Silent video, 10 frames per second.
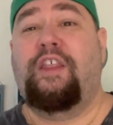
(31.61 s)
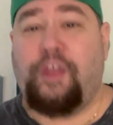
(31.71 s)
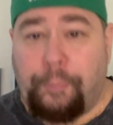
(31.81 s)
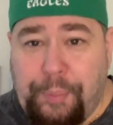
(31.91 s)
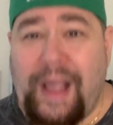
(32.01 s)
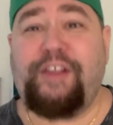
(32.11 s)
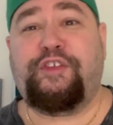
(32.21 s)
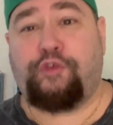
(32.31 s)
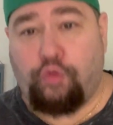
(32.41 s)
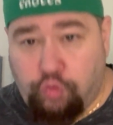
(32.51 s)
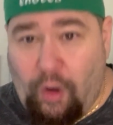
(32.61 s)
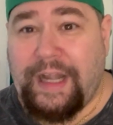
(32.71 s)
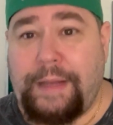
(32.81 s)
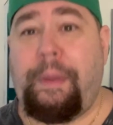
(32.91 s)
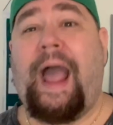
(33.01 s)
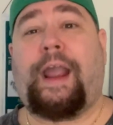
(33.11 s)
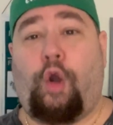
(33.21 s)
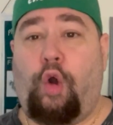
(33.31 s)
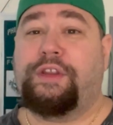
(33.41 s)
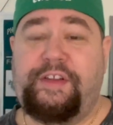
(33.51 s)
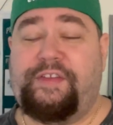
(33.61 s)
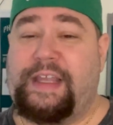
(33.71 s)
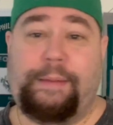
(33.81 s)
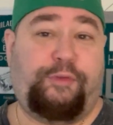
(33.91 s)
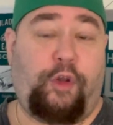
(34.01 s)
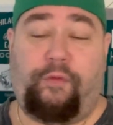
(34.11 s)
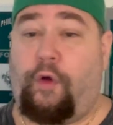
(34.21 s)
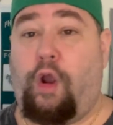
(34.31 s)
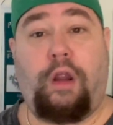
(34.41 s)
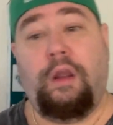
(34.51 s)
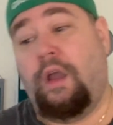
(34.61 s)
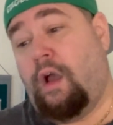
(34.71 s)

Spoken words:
the best running back on this team so far.